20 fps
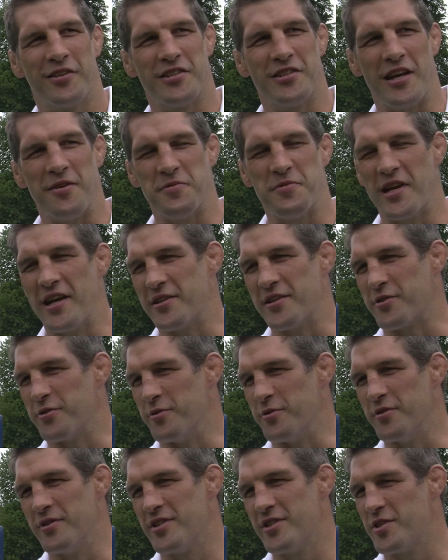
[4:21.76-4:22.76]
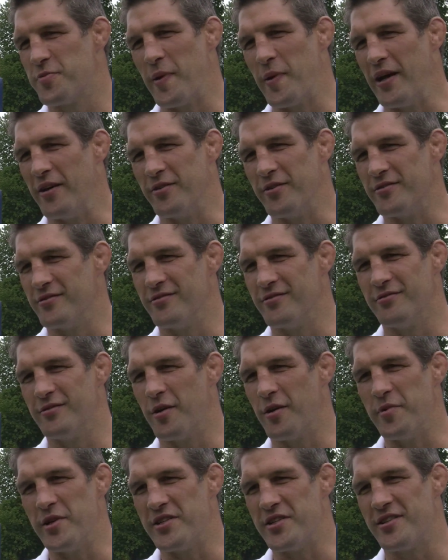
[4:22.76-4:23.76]
James Haskell spout
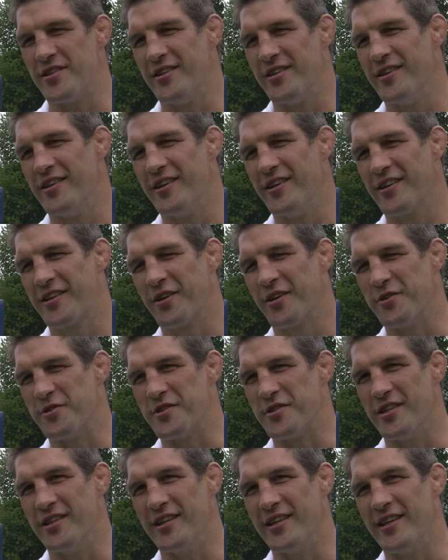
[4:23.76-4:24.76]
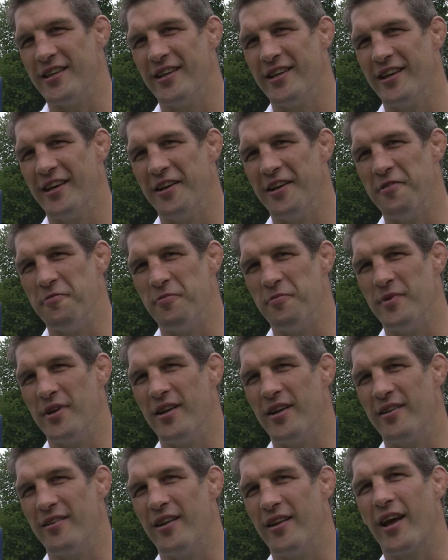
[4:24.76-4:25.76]
rubbish constantly. Um,
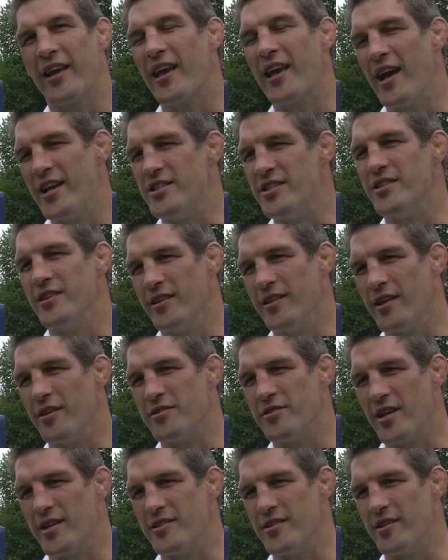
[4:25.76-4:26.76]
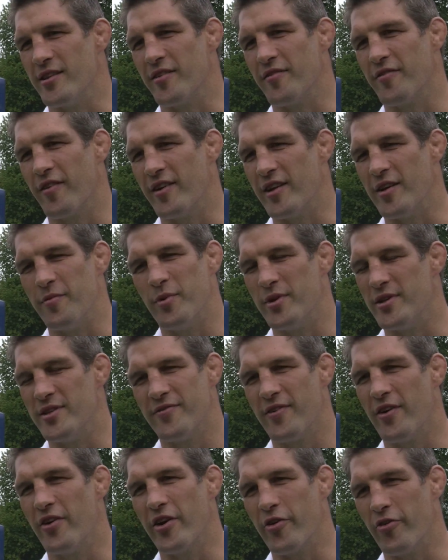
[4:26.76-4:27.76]
and occasionally they'll say something funny, but
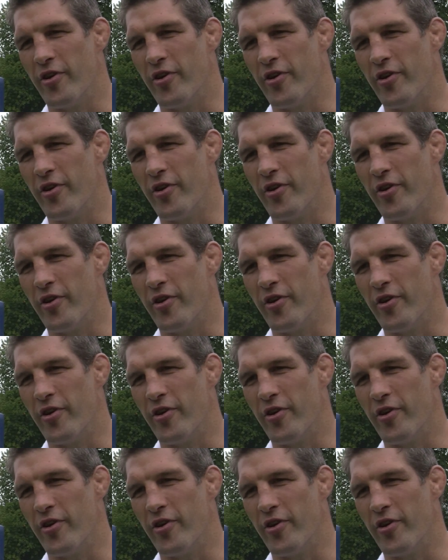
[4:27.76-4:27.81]
it's very